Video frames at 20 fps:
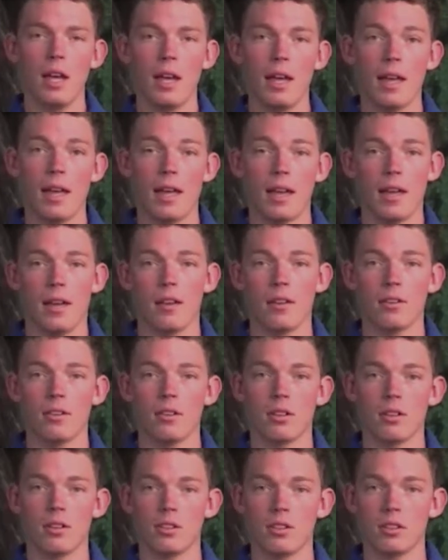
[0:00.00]
and
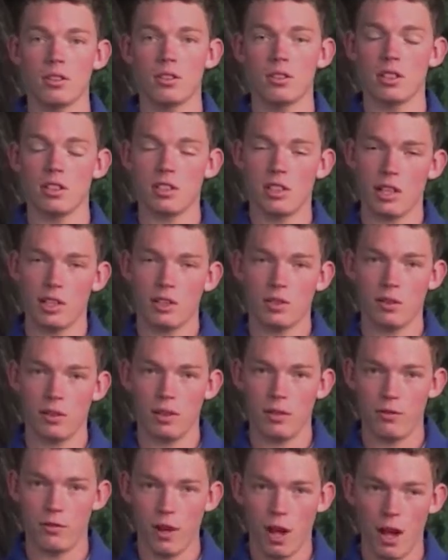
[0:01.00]

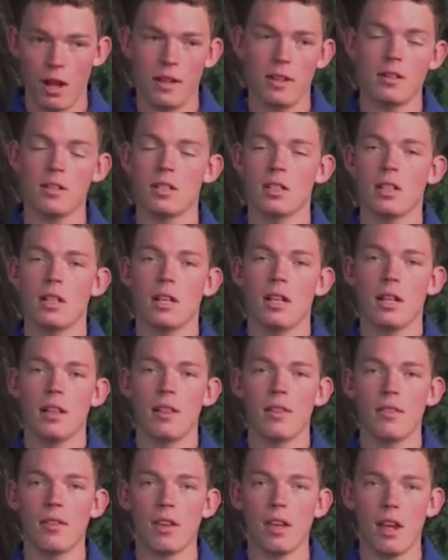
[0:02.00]
successfully find
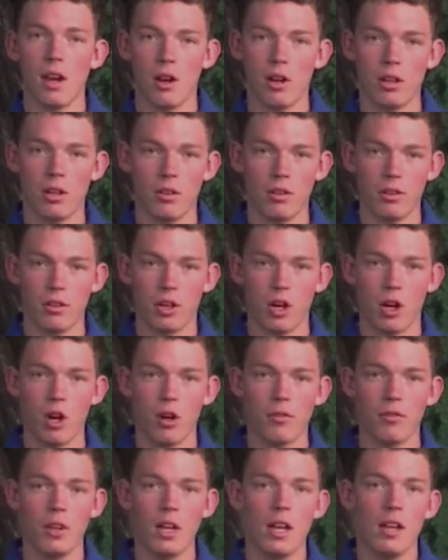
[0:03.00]
the area under the
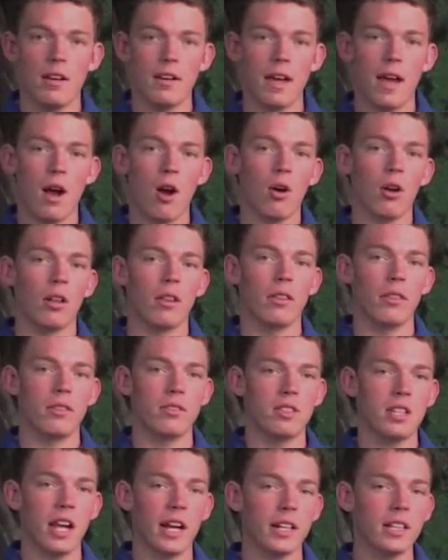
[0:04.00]
curve. Now,
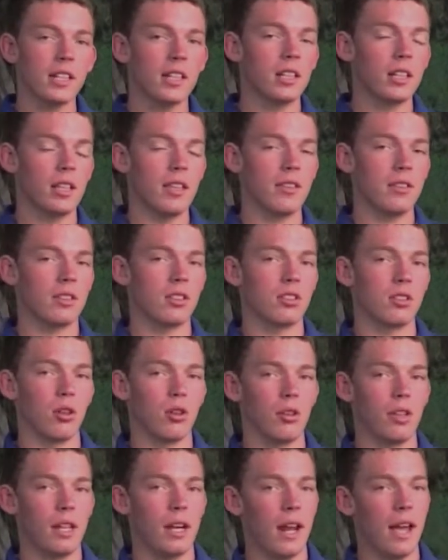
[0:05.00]
technically this is
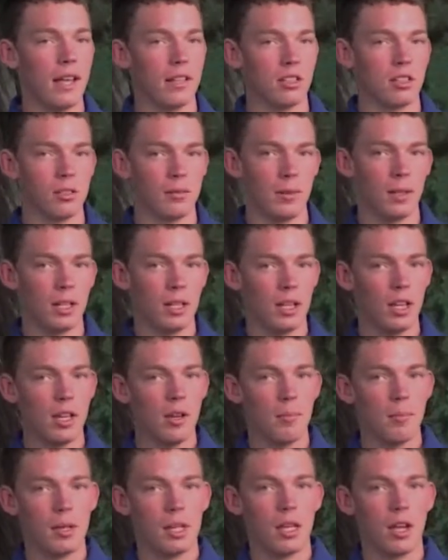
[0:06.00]
only an
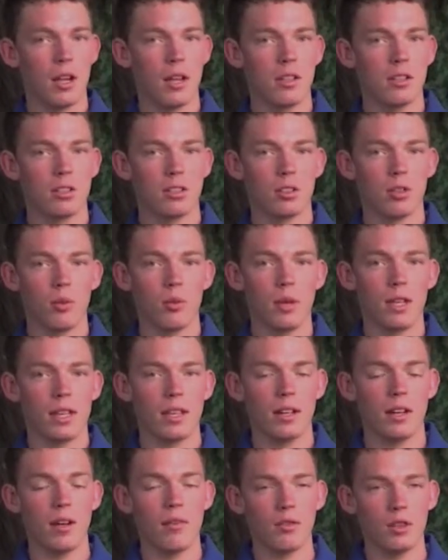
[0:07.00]
estimate because we
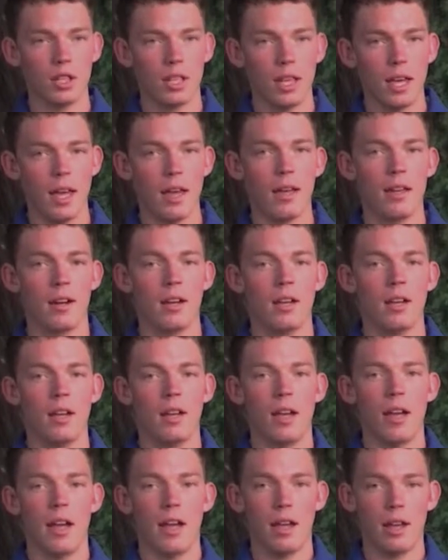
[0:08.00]
can never get
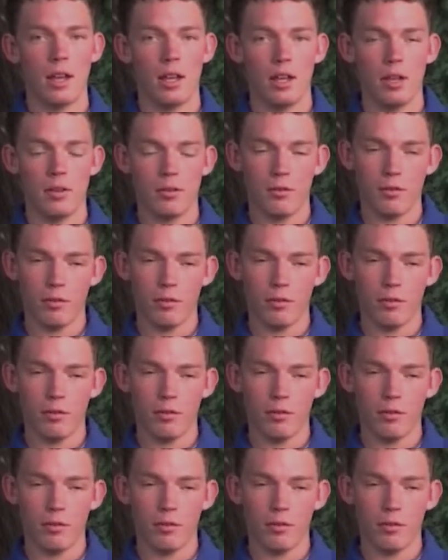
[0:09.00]
a